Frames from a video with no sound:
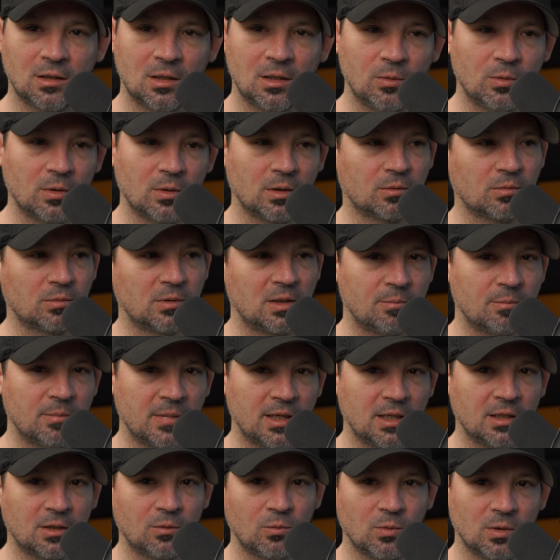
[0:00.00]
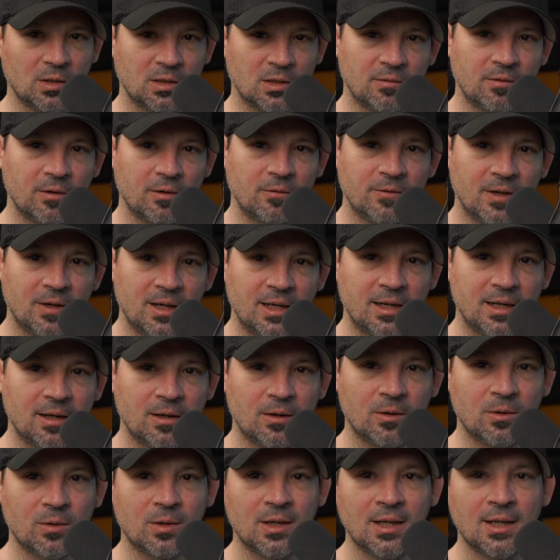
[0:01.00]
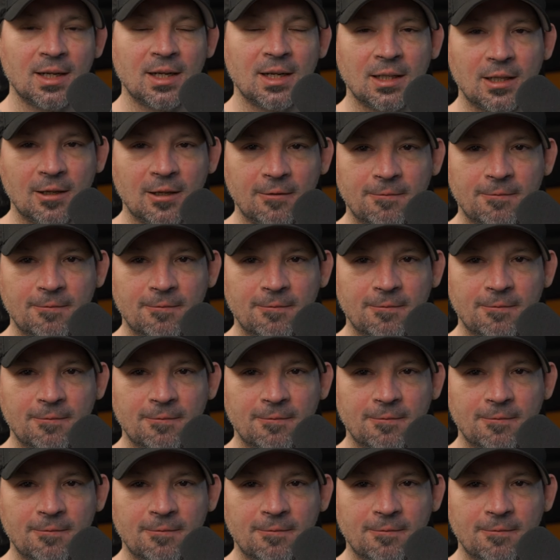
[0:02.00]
two or three minutes worth of a video to